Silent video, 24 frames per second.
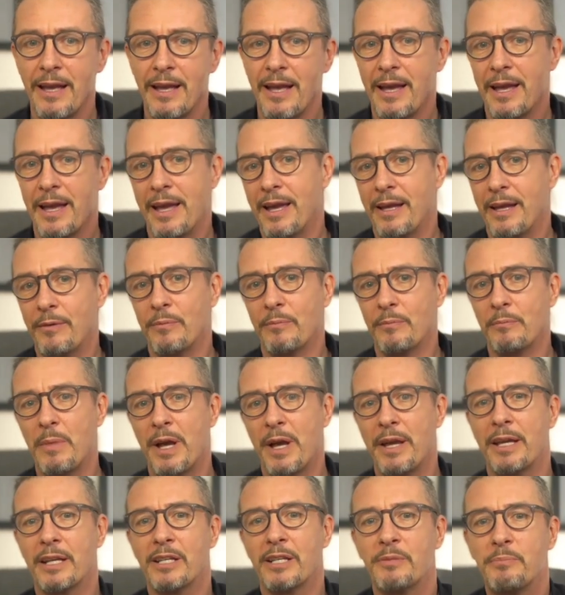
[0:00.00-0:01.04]
And my
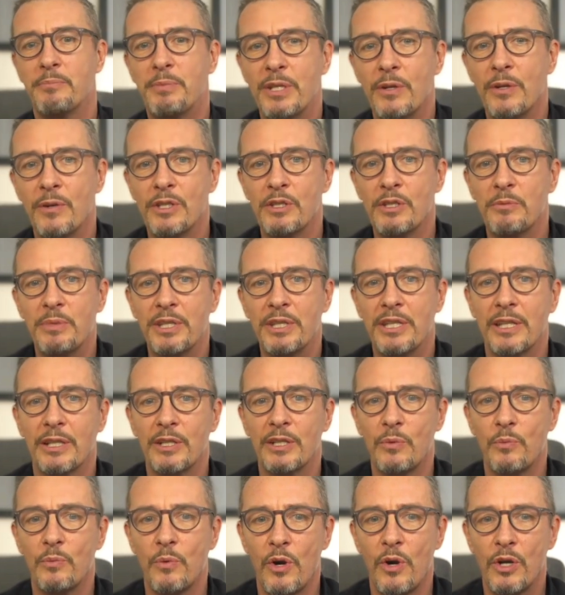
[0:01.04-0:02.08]
experience being in
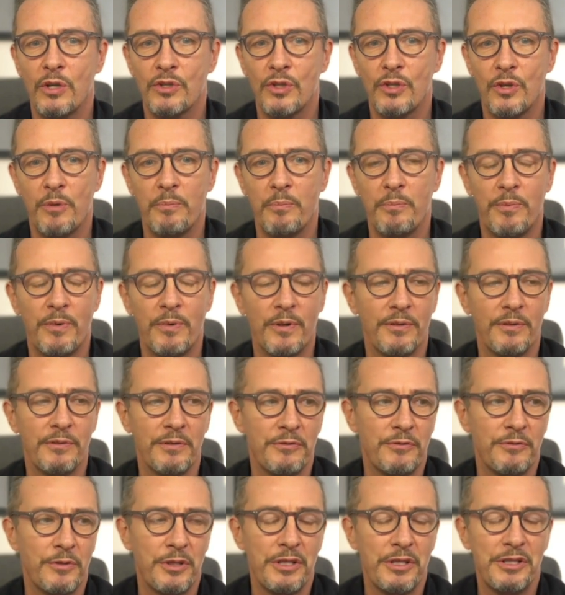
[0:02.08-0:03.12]
a workshop,
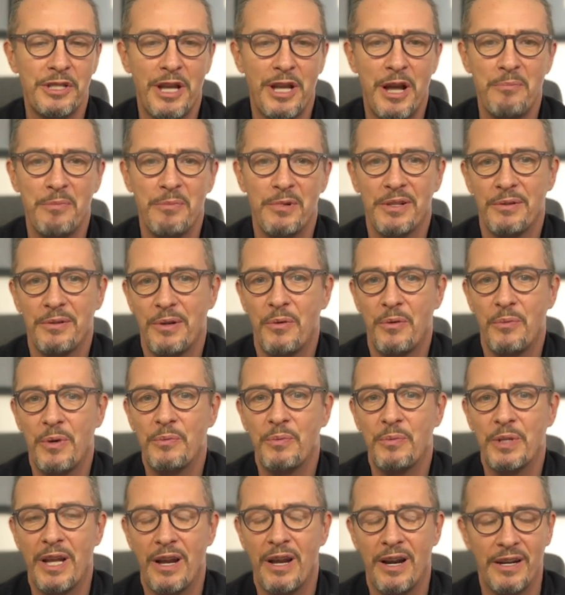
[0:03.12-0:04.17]
for example, or when
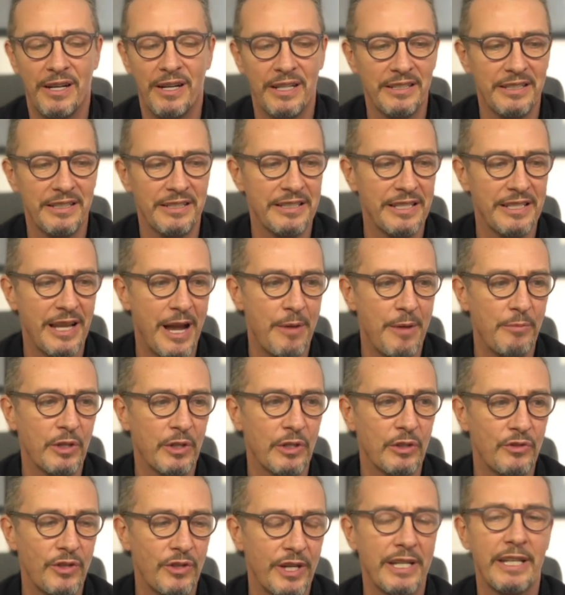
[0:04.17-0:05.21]
we are in the
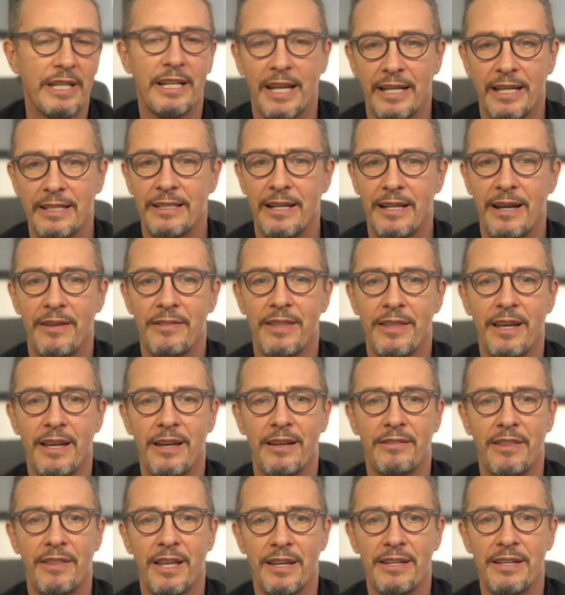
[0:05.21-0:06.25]
dearmouring training, and yeah,
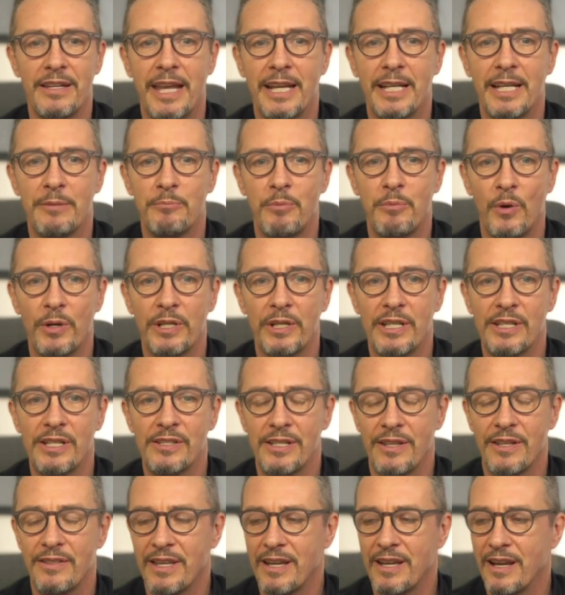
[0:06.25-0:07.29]
there are naked bodies,
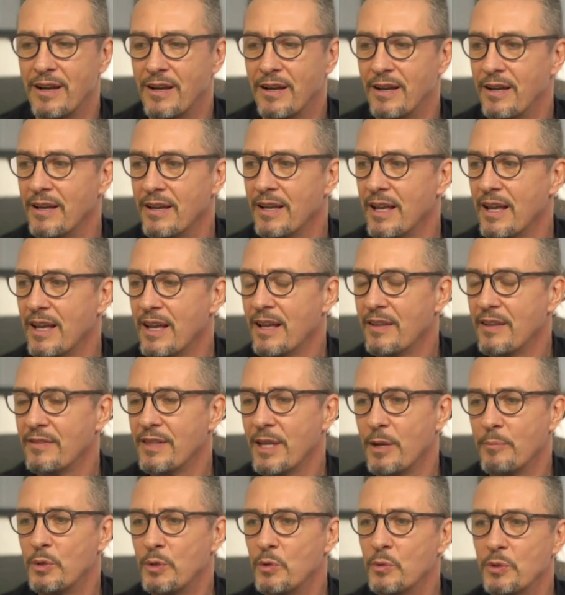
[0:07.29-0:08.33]
and there are
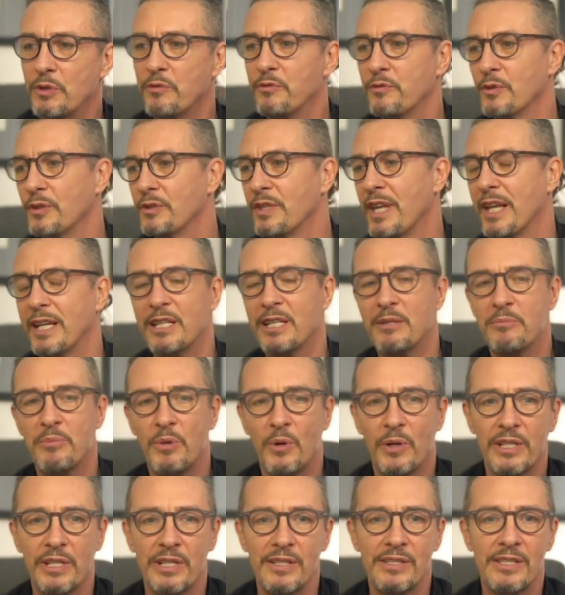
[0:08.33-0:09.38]
beautiful naked
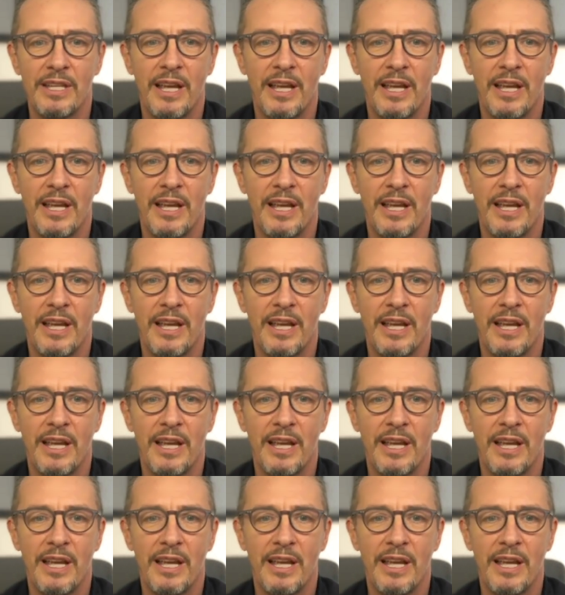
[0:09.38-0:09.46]
bodies.